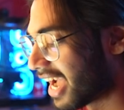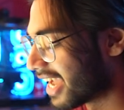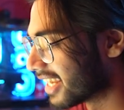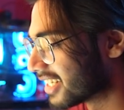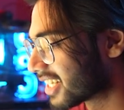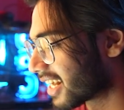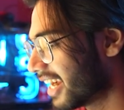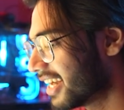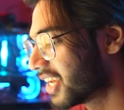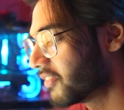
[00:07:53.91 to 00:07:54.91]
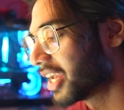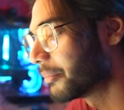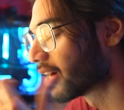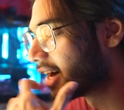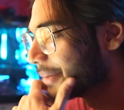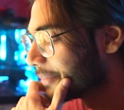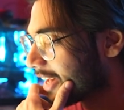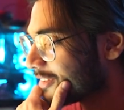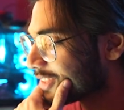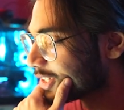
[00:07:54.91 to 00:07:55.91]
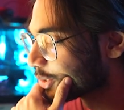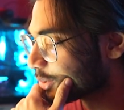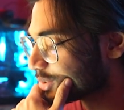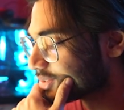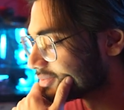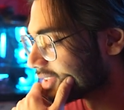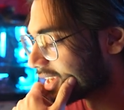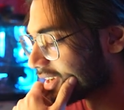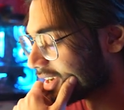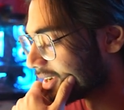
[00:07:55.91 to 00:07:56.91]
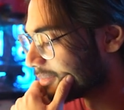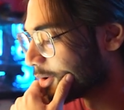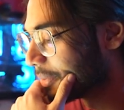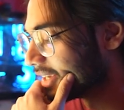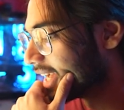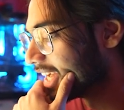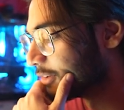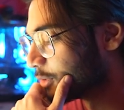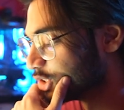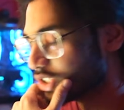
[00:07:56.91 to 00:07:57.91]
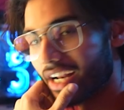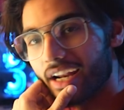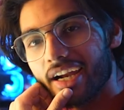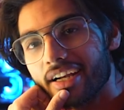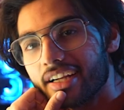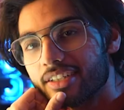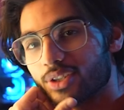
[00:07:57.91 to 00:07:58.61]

I tried giving him a gun, but I don't think so OpenAI would generate it.